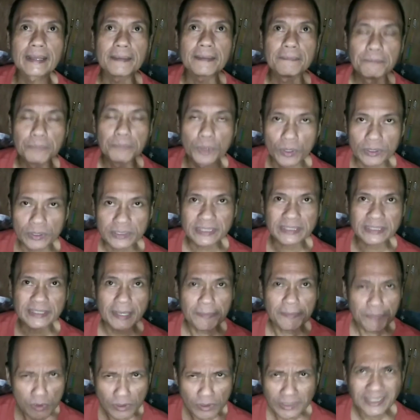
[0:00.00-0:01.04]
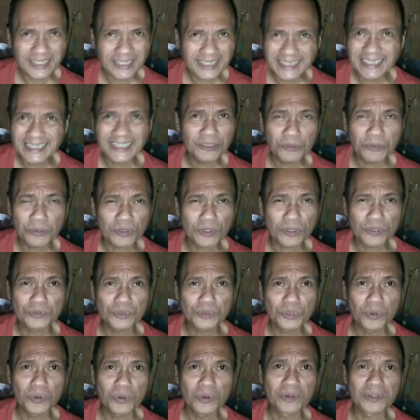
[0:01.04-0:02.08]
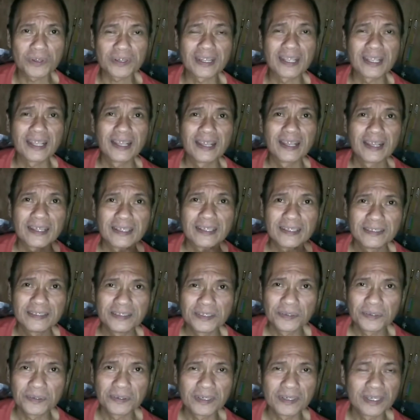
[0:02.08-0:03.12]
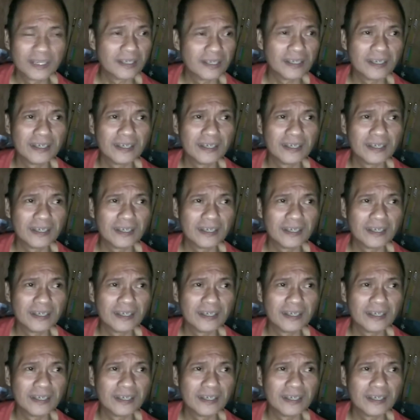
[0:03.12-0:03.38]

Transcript: kaboses ni Nora Honor nung